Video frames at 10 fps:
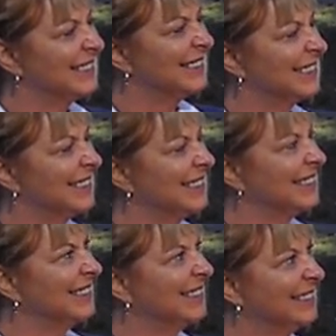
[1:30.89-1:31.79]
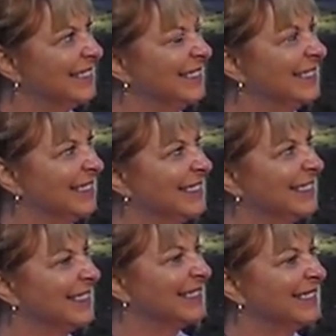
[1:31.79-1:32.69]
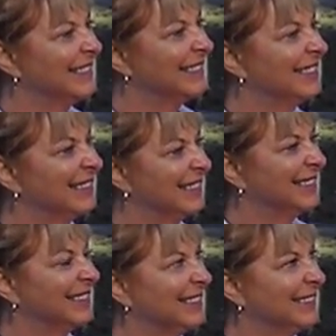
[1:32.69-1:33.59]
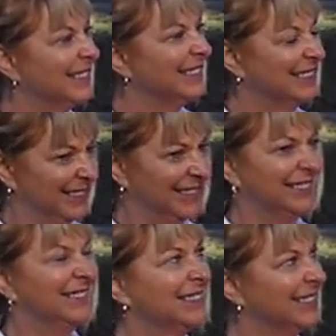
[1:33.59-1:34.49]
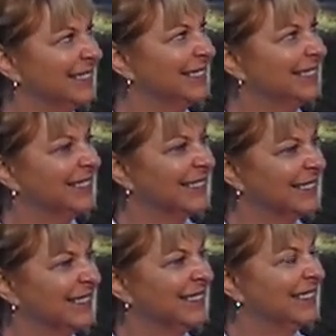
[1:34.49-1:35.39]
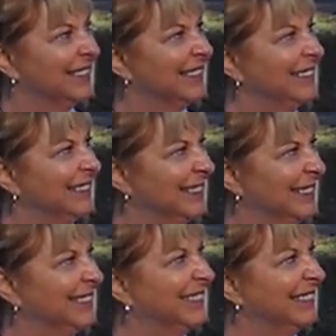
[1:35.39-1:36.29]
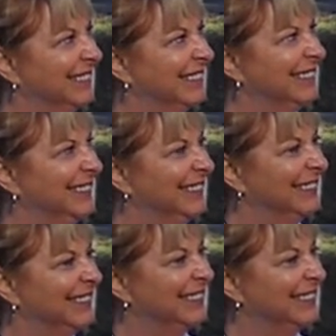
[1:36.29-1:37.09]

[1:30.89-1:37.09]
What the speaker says: The person shown says nothing.